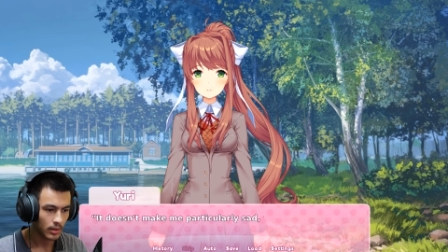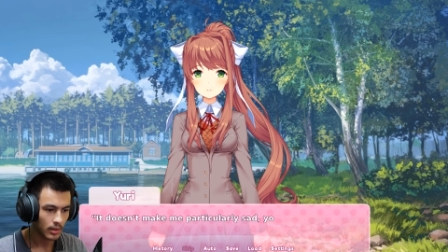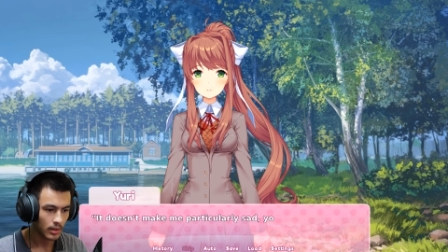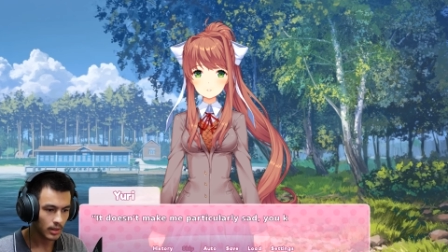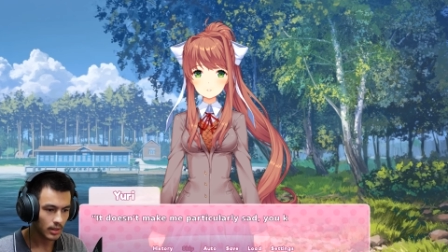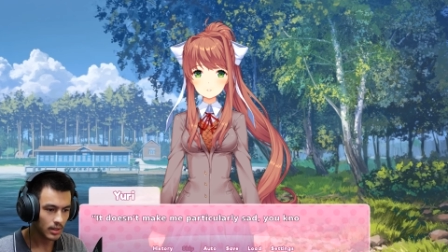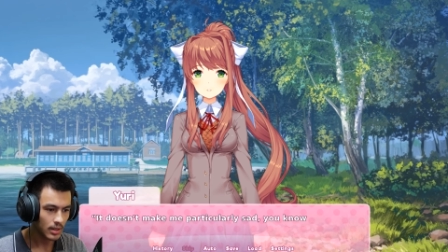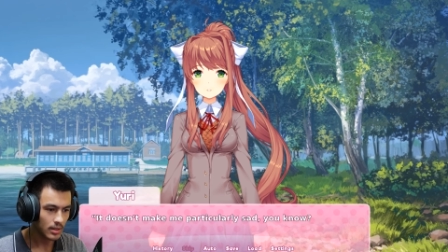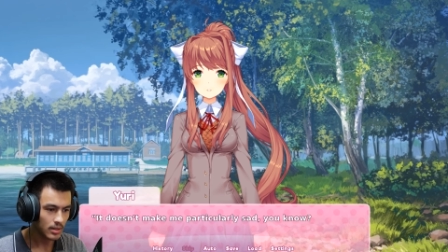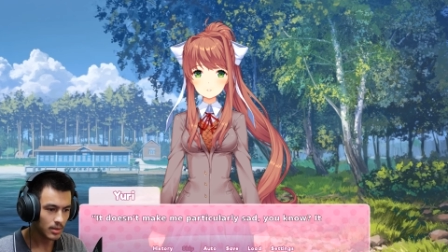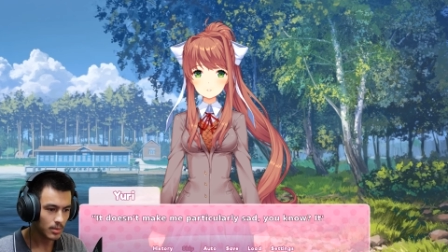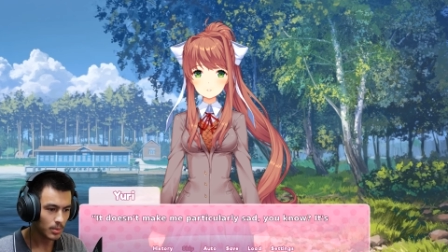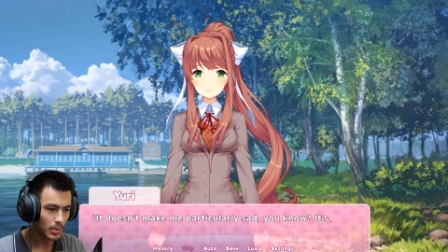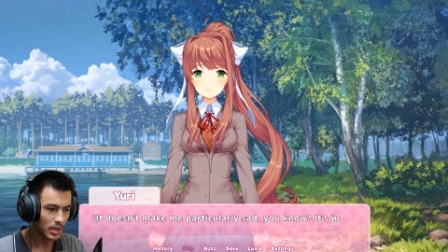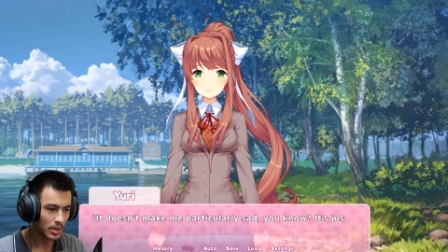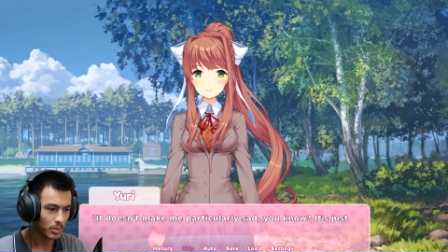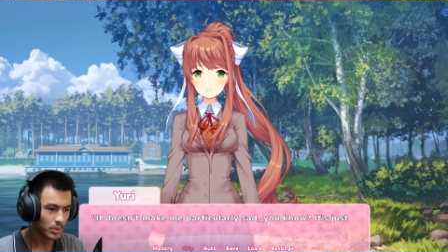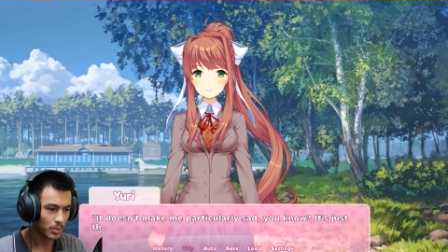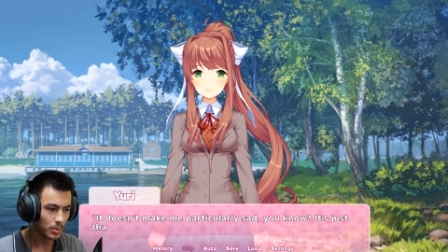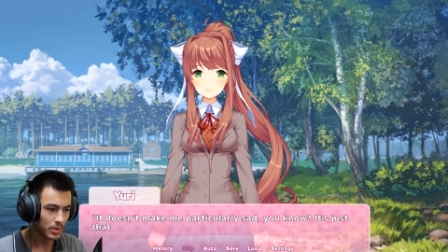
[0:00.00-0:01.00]
It doesn't
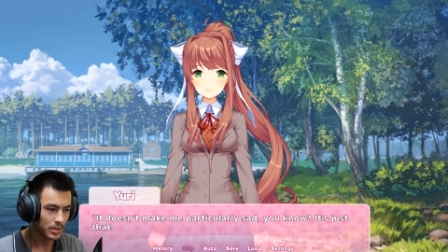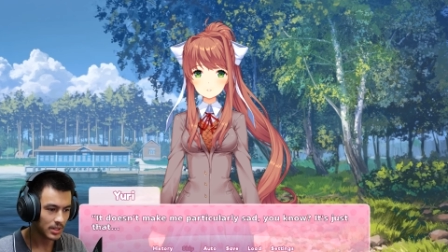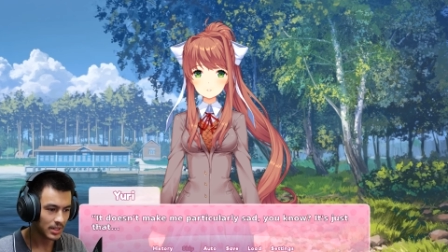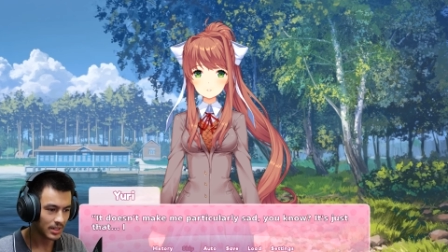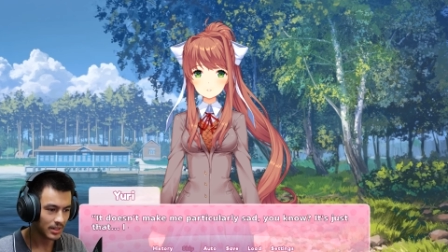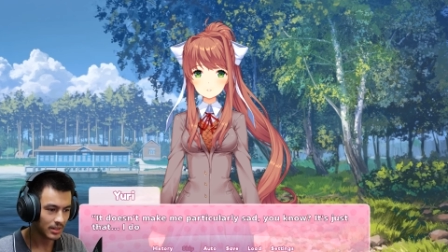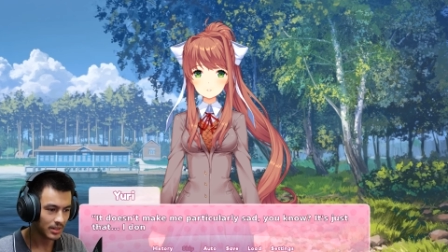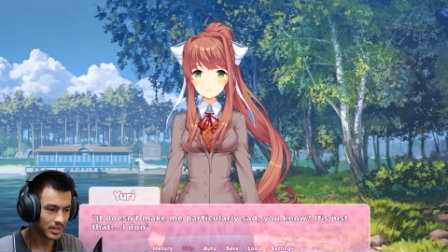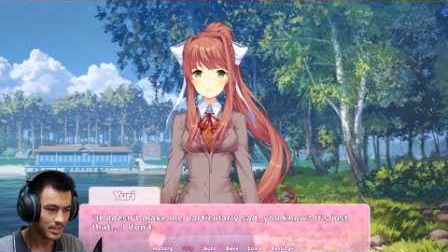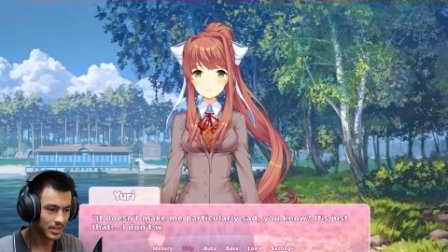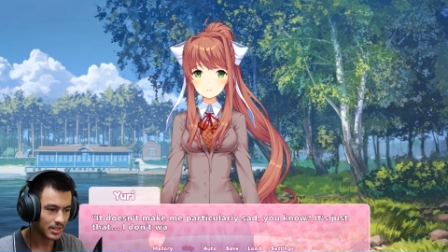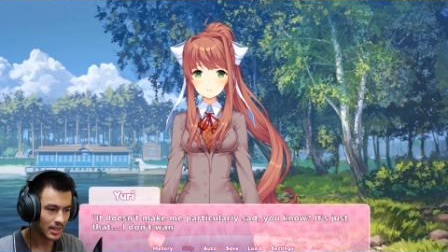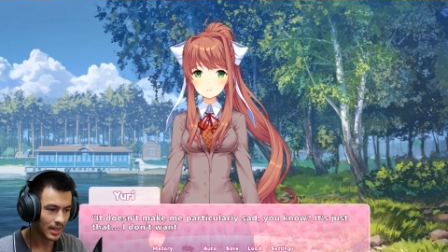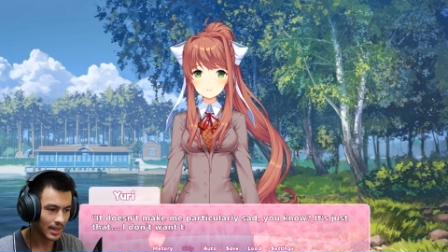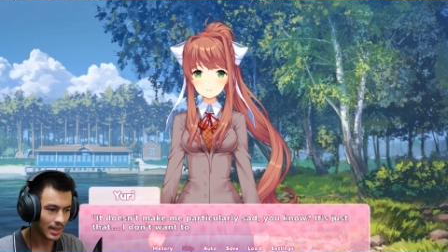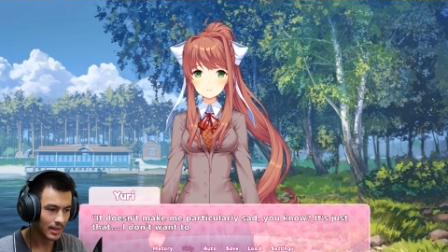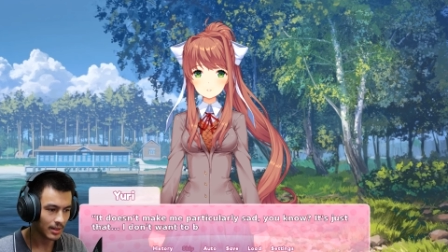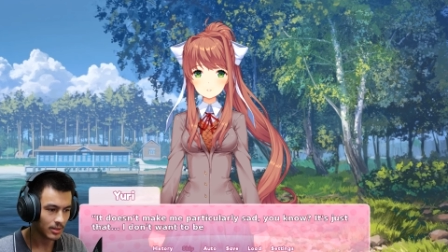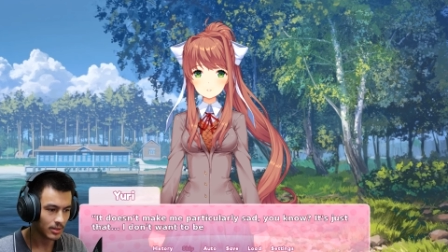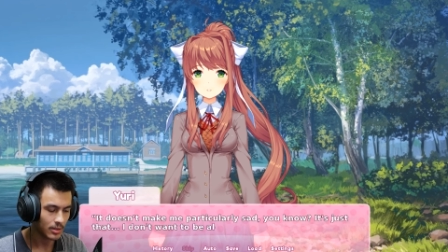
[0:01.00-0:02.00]
make me particularly
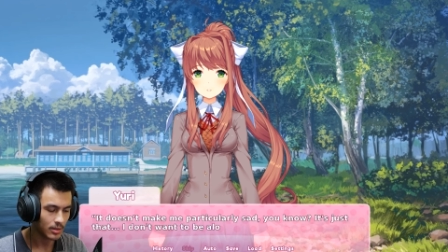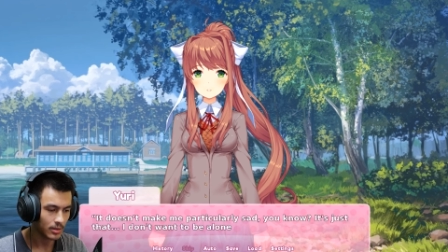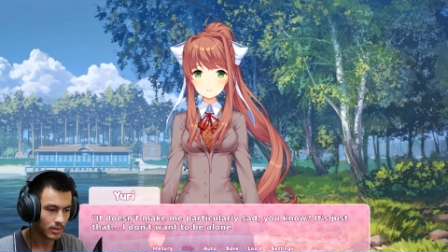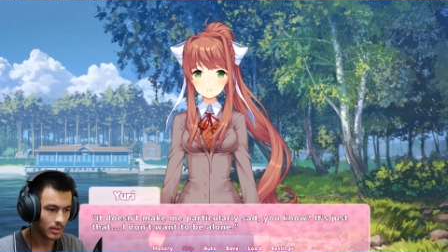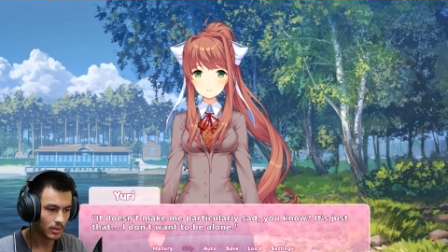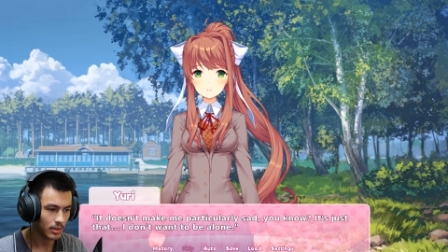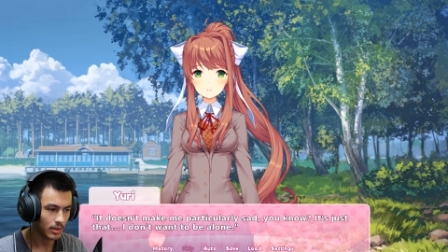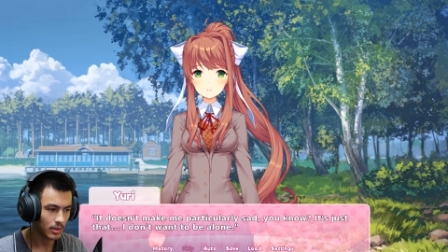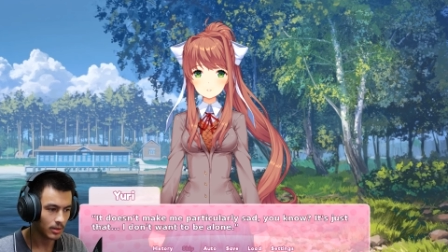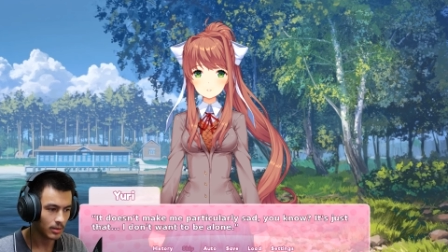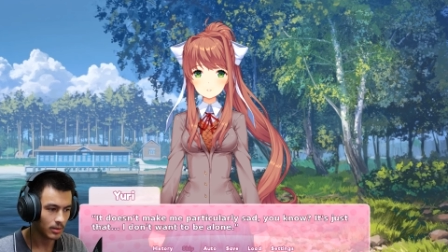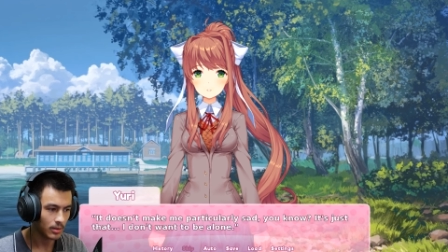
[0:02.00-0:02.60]
sad, you know.